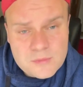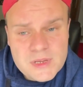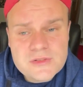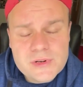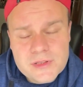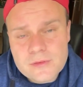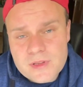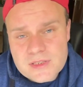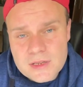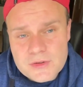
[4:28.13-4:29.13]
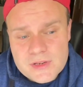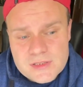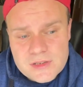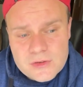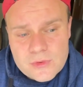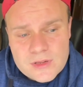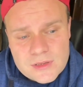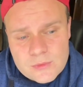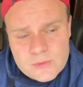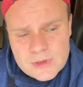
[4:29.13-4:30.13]
majority of these countries, you really
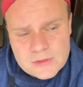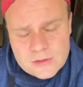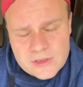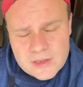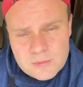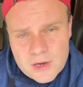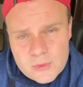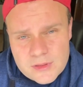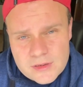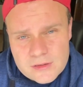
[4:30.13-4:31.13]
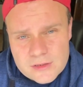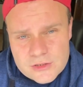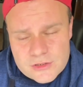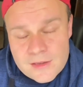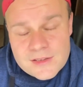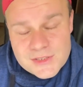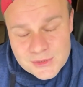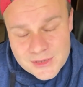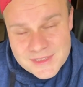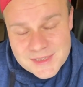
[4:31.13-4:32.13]
will not get by with English. So
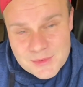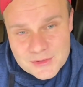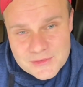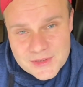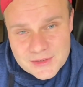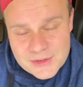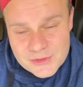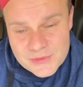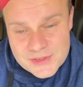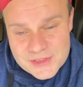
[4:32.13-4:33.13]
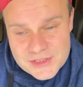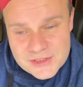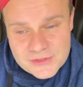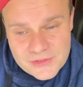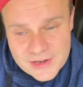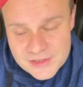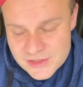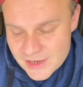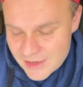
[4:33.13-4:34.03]
learn some conversational French